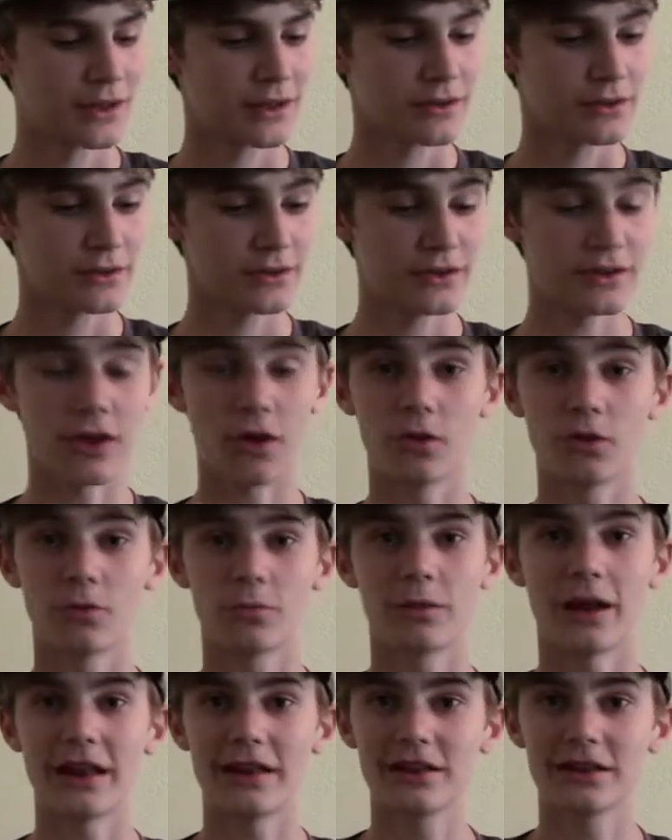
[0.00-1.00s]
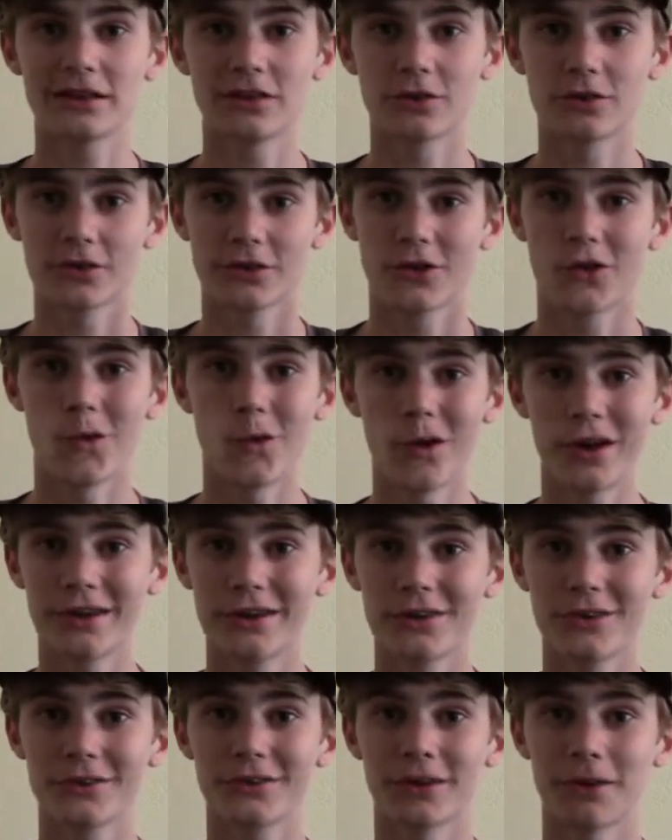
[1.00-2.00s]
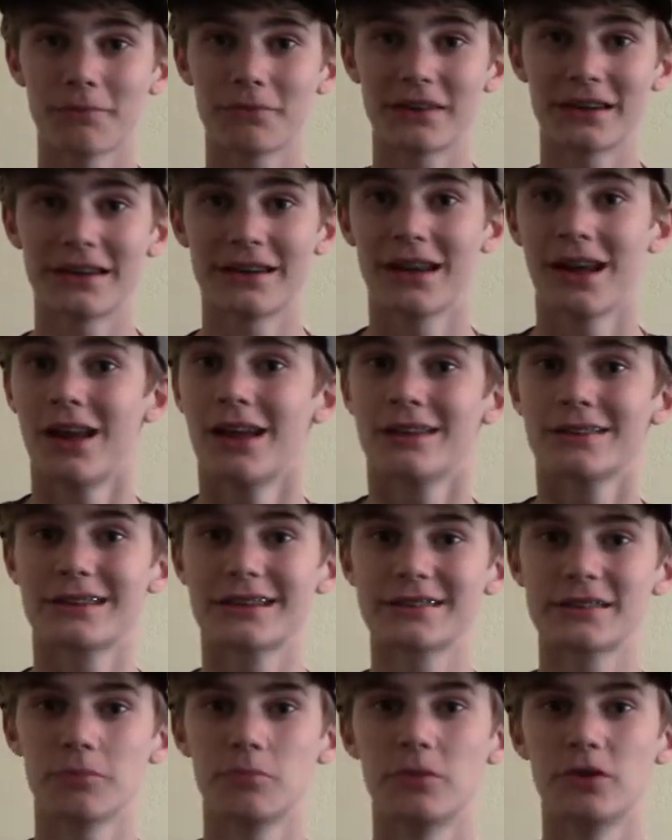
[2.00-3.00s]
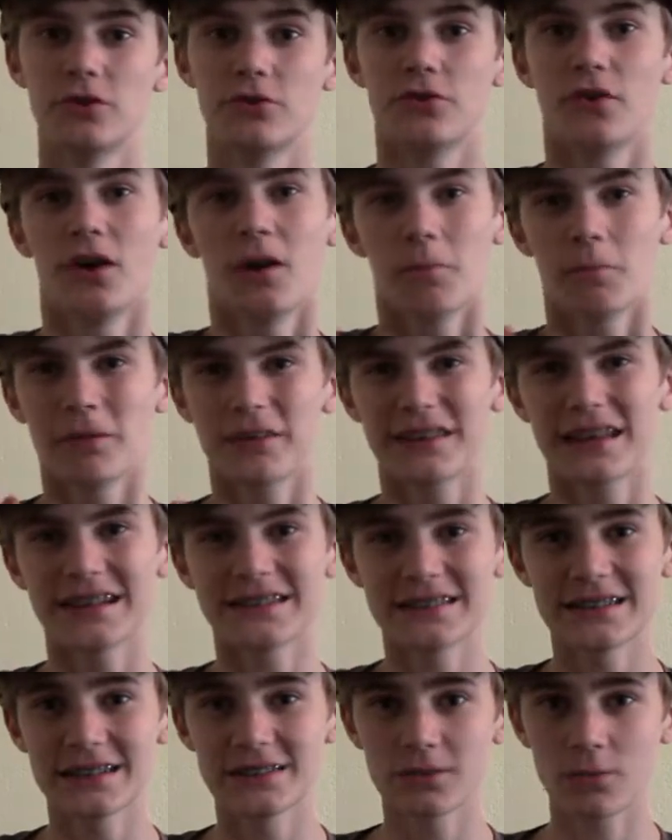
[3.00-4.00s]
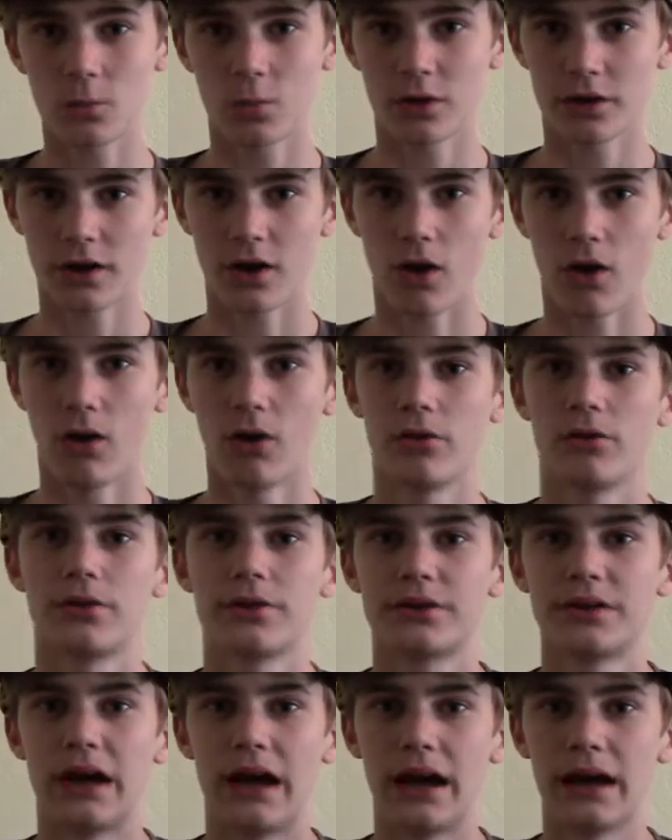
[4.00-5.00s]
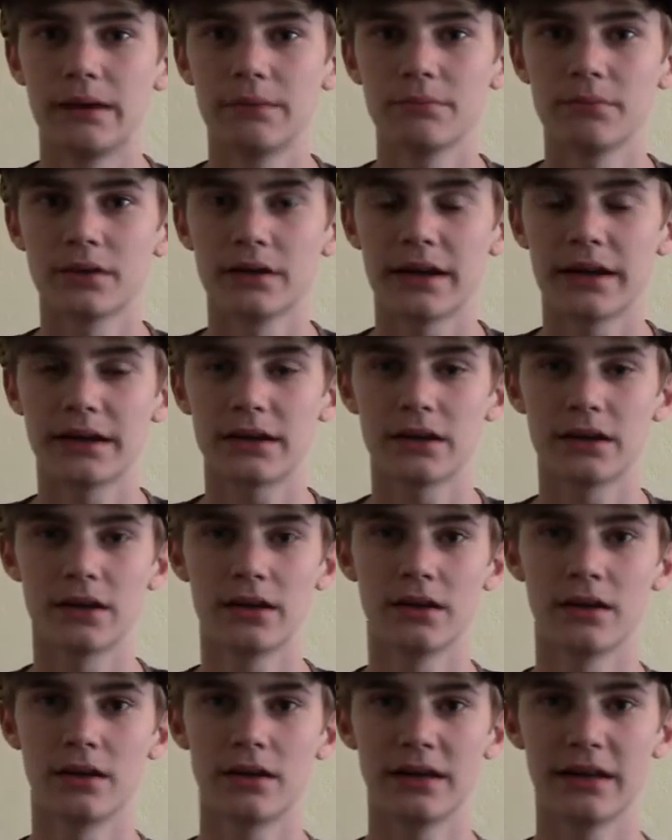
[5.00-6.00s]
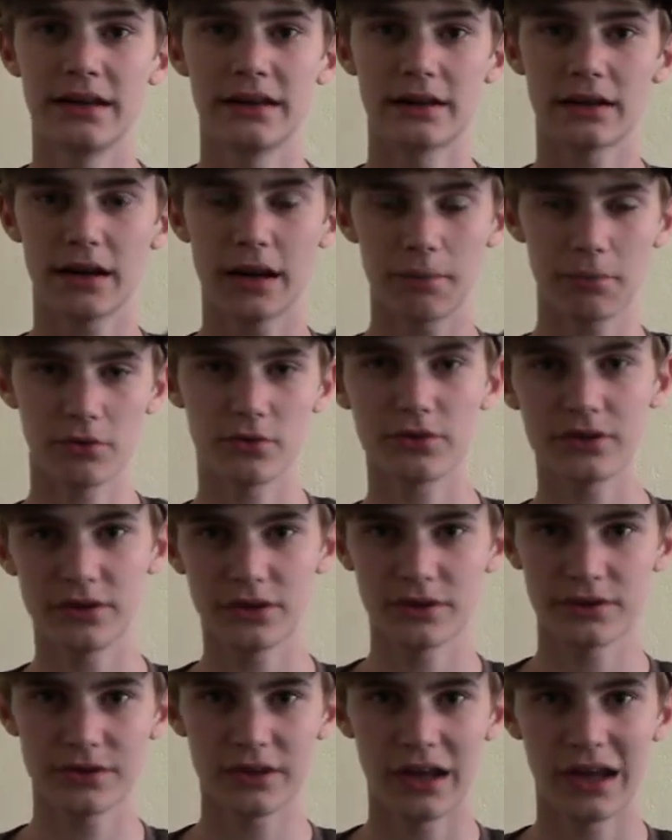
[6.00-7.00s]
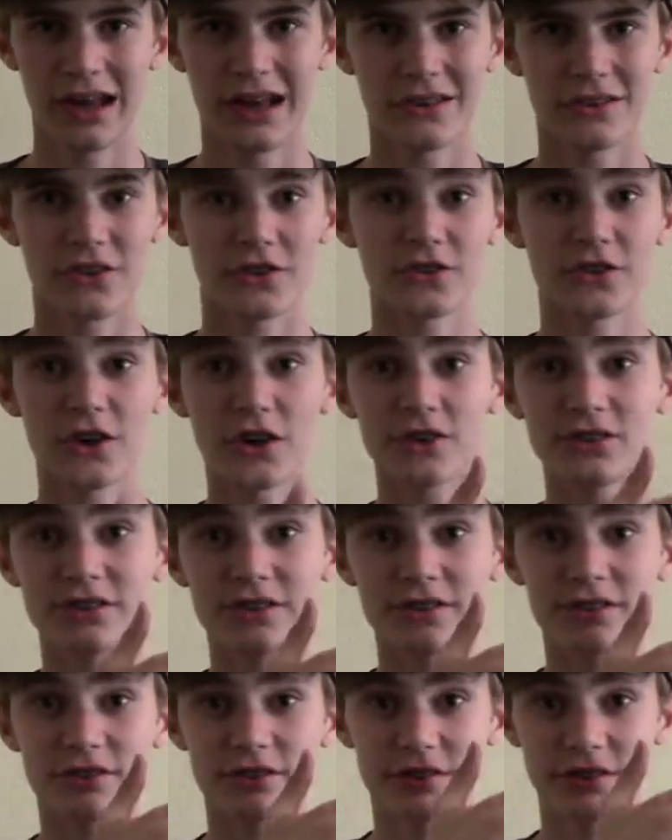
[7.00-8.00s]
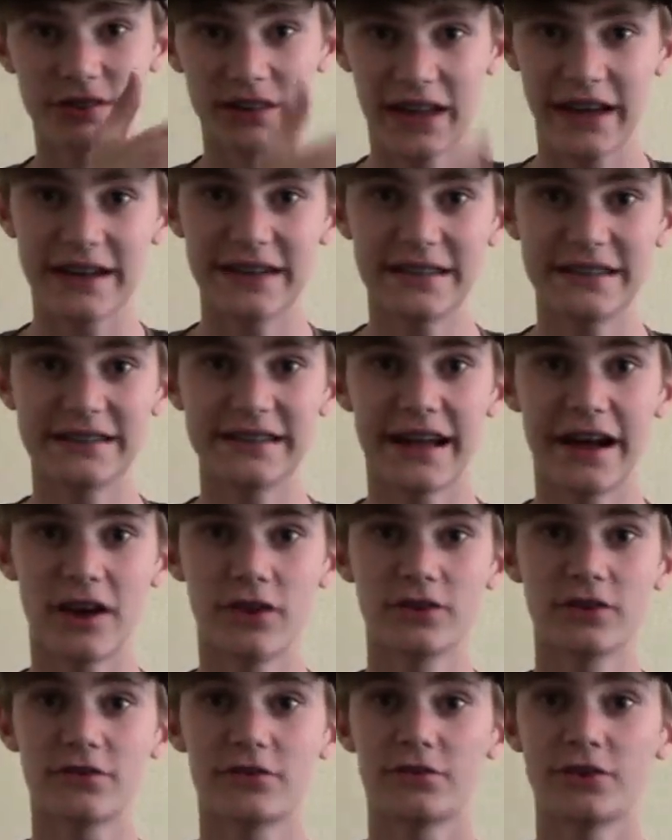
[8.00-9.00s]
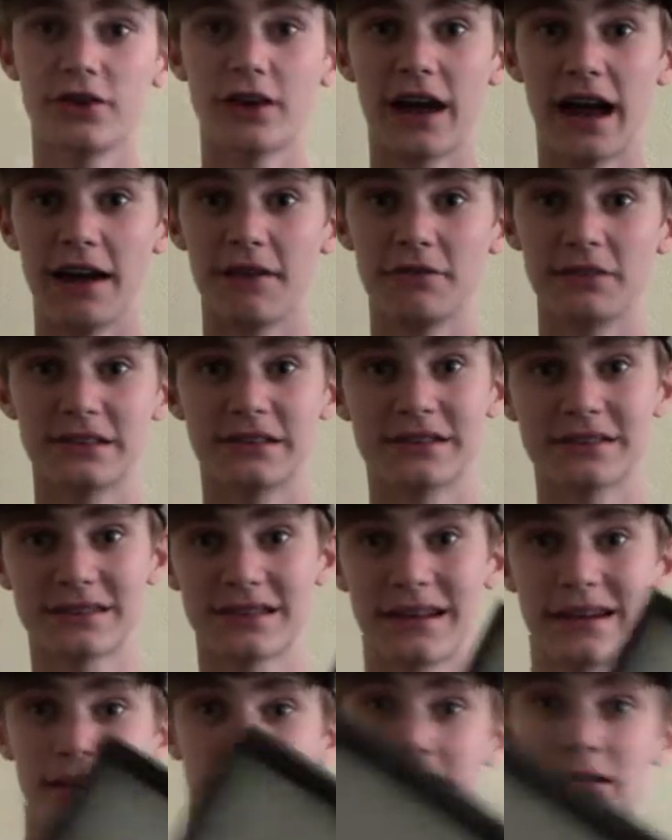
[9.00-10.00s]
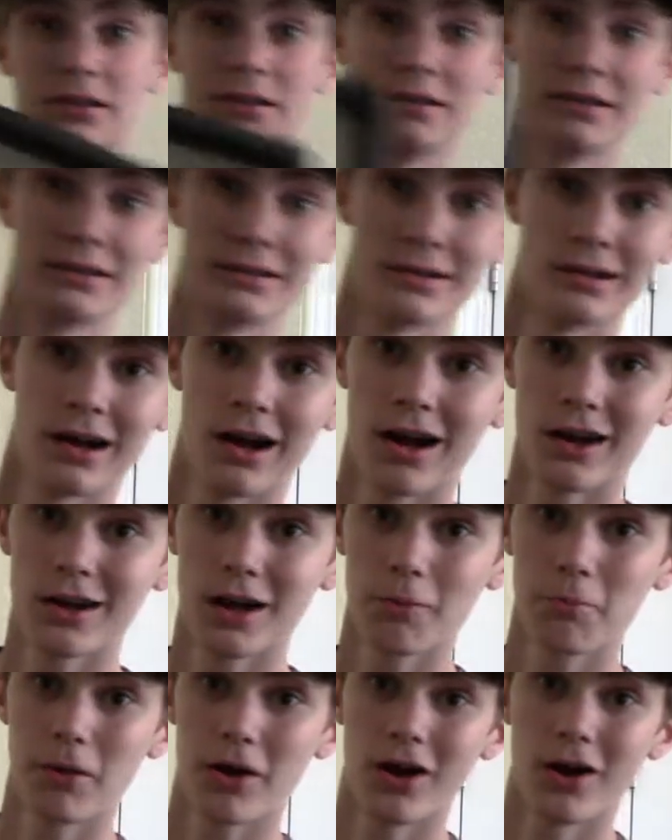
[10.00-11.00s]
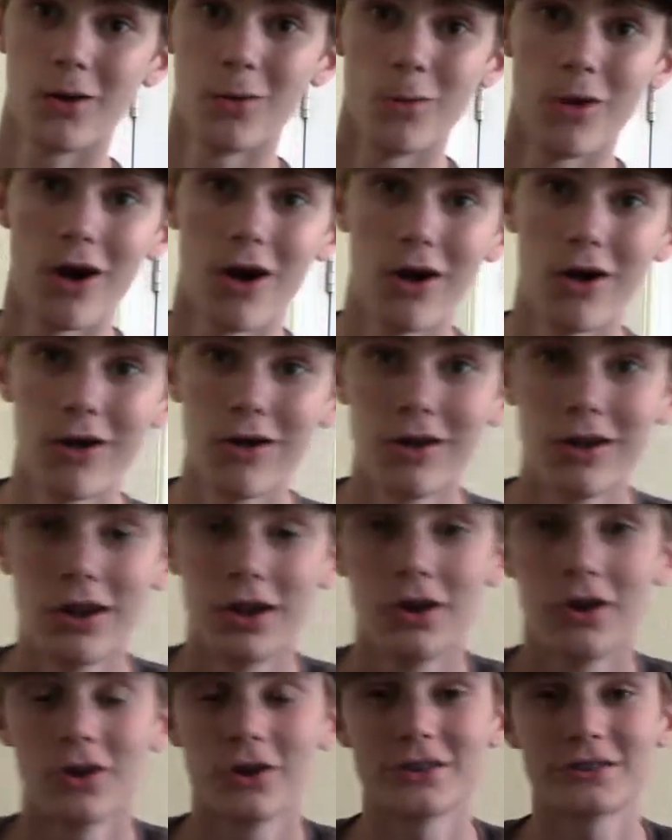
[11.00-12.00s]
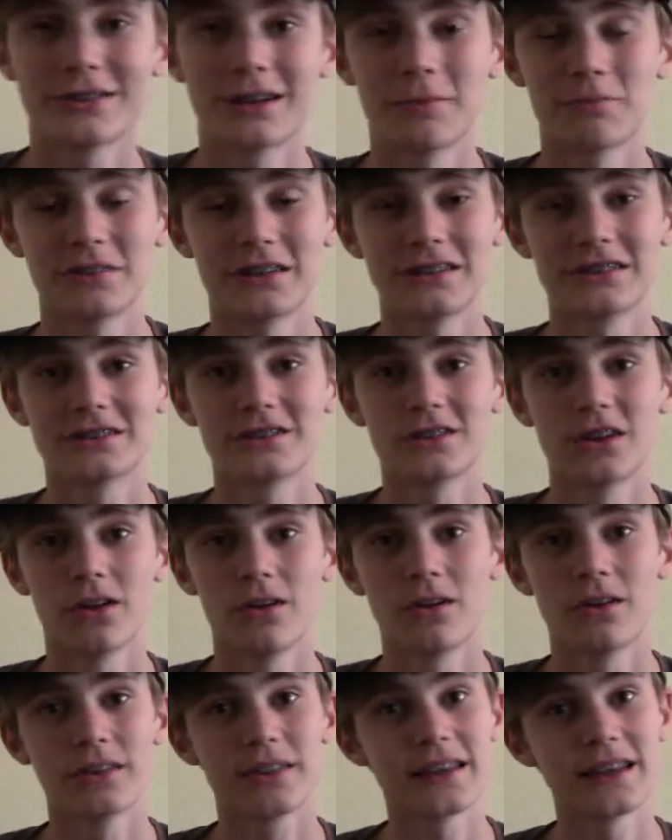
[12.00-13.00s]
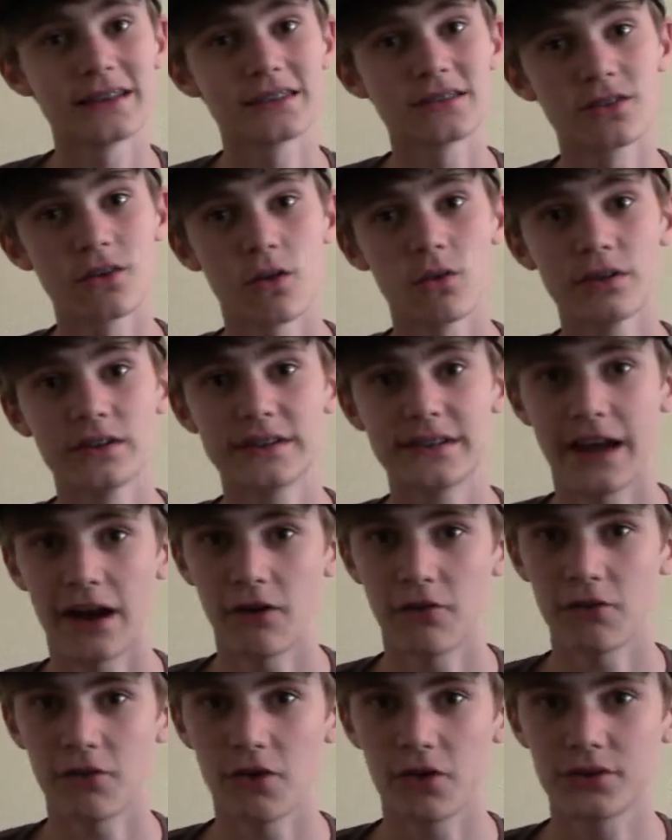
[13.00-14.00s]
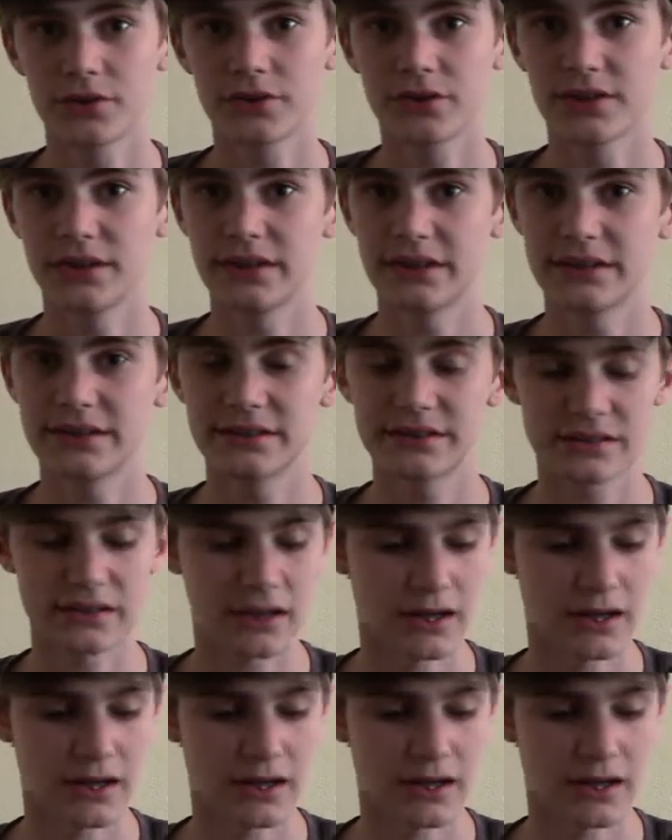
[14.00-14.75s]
you know, the relic or the coin or something doesn't move. But that doesn't work all the time. Like, in a couple of years it'll start sliding down if you're having this like hung up on a wall or something. So that's the only downfall to these